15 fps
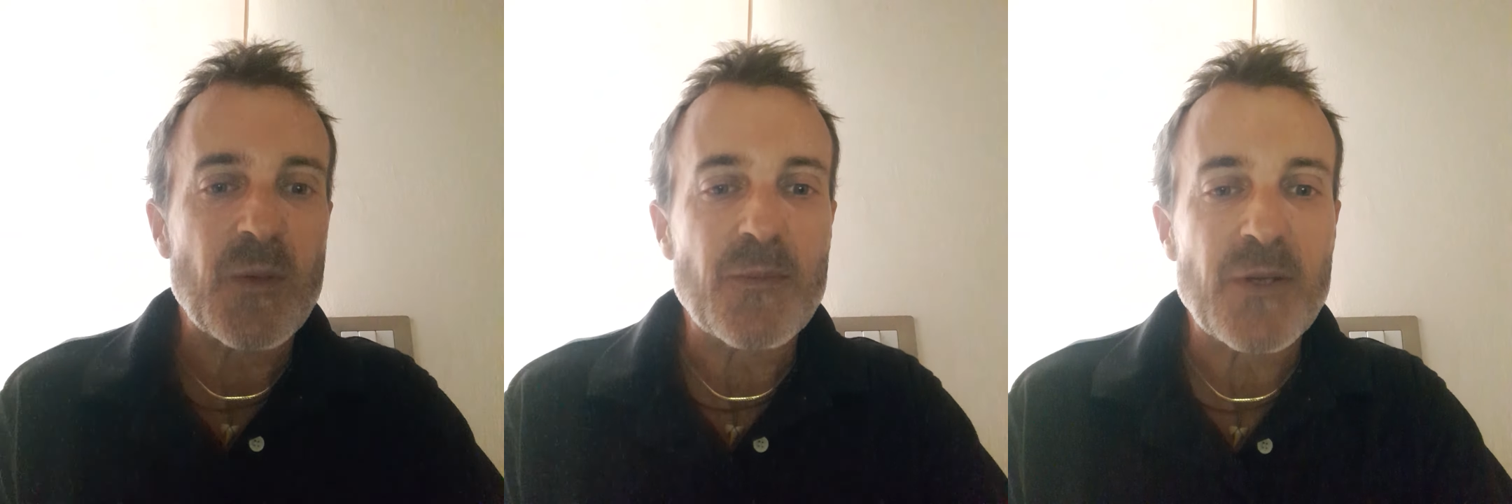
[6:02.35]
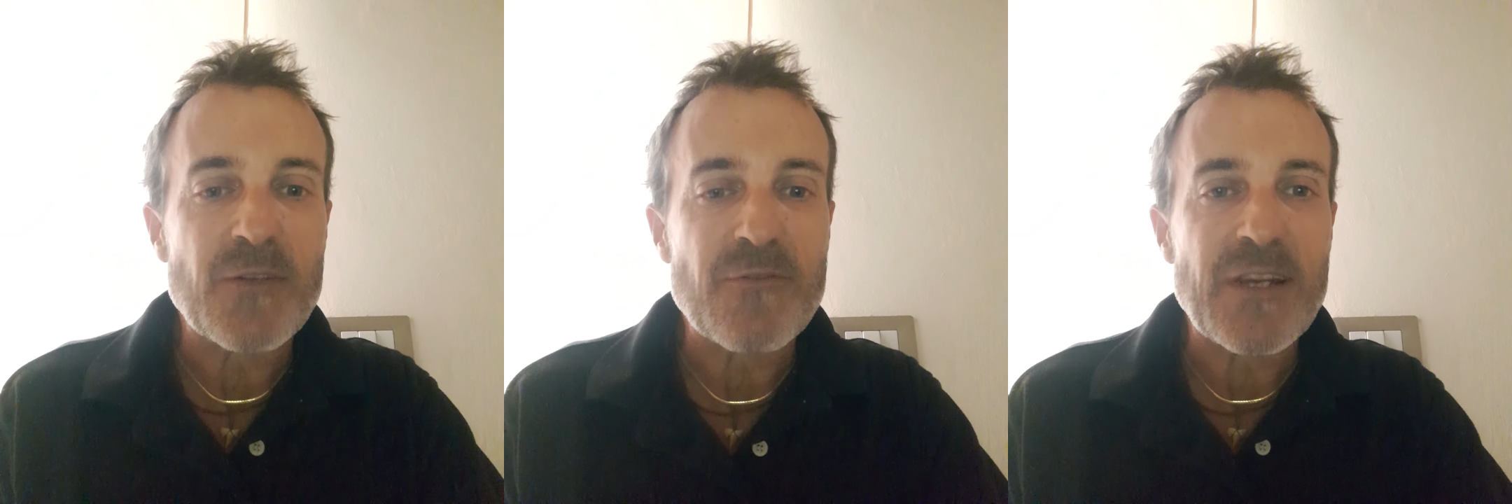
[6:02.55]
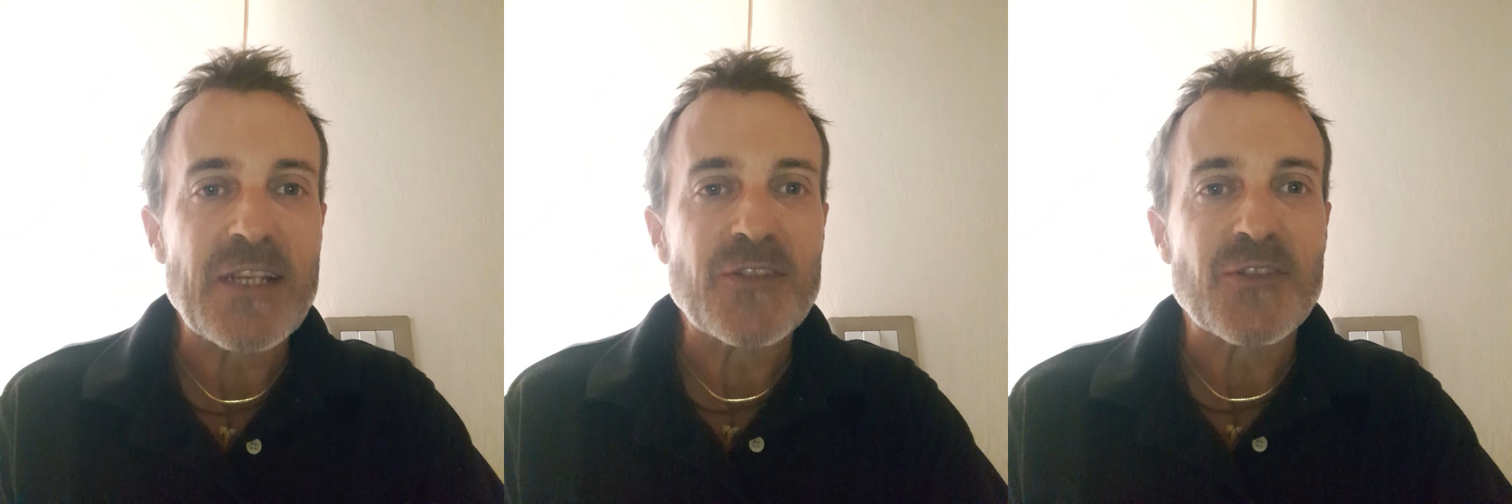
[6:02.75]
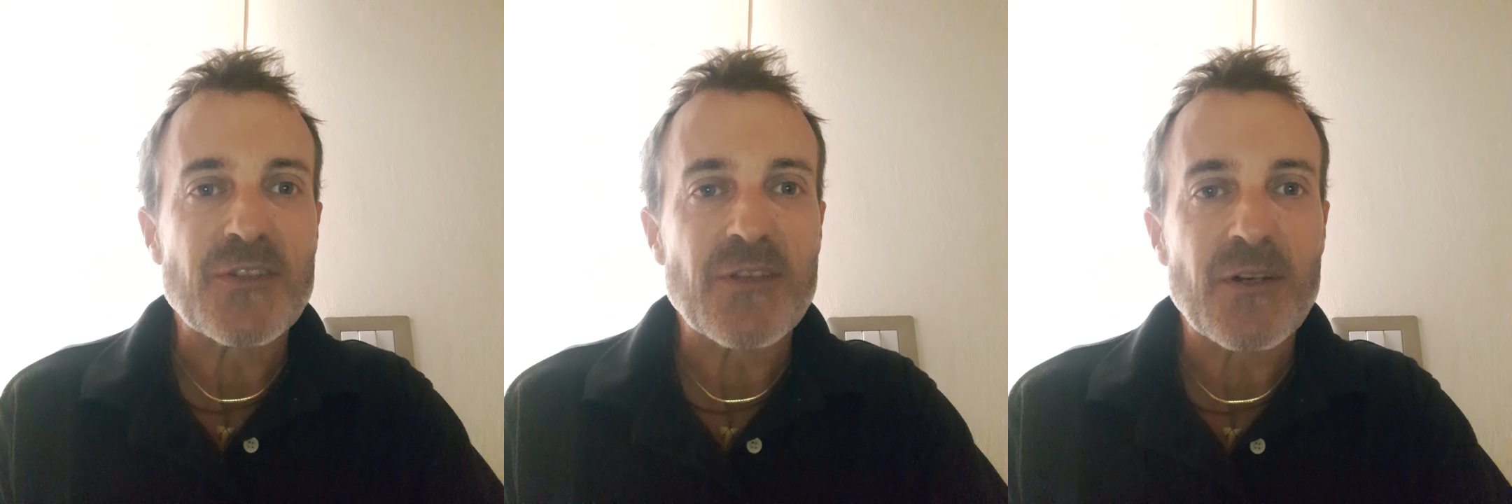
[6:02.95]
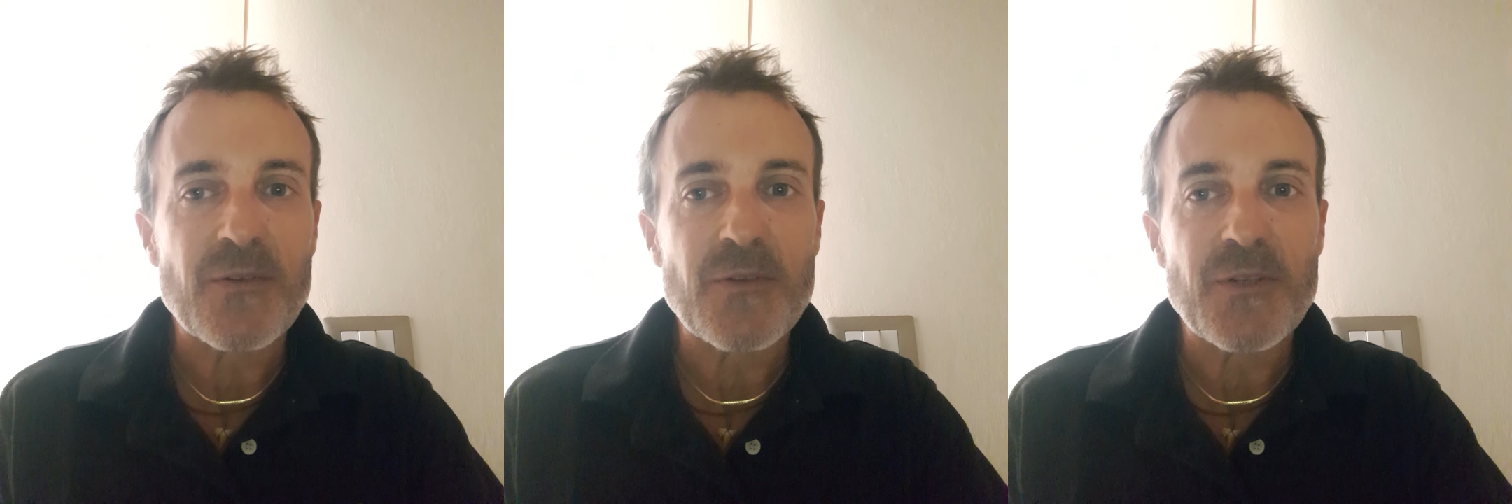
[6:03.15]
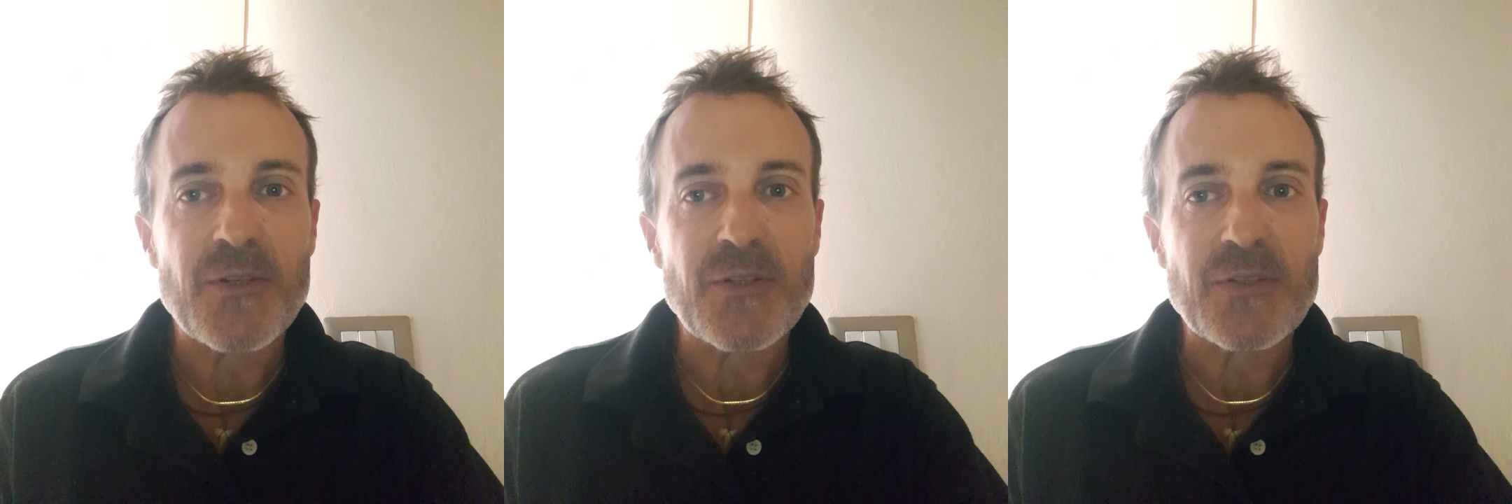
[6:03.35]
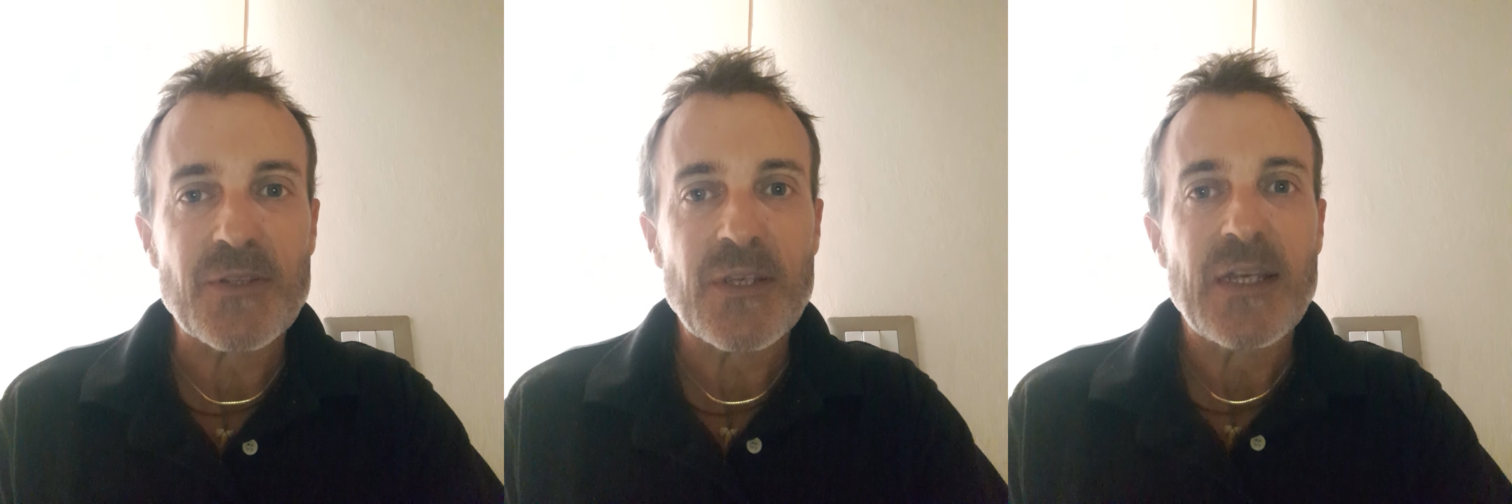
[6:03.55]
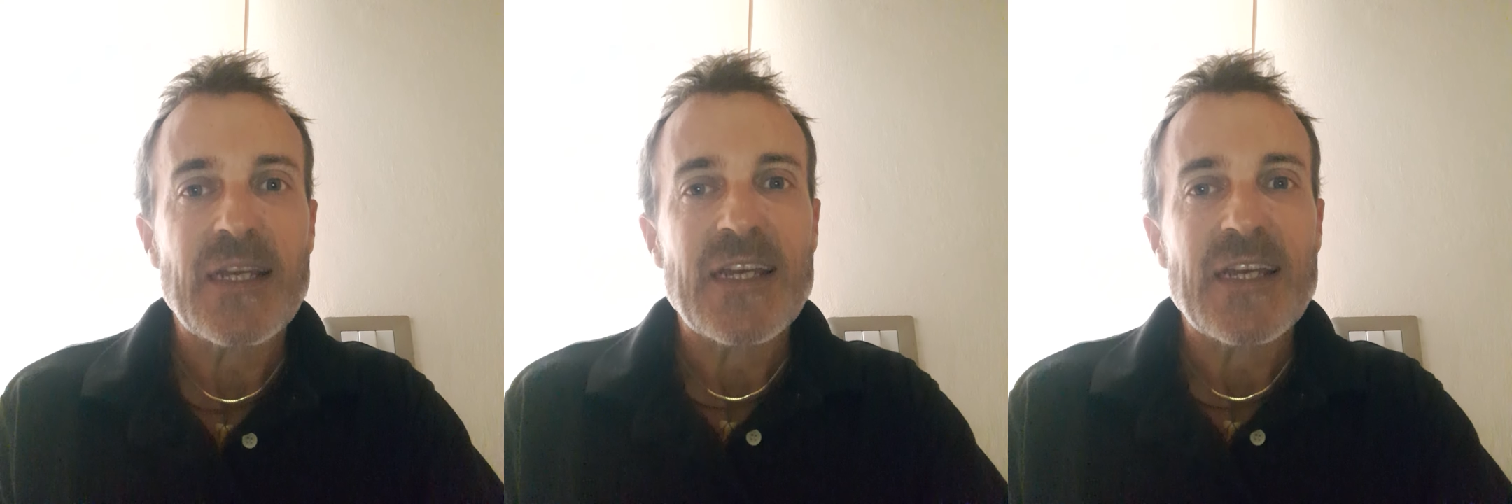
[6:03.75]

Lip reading: when we reach adulthood.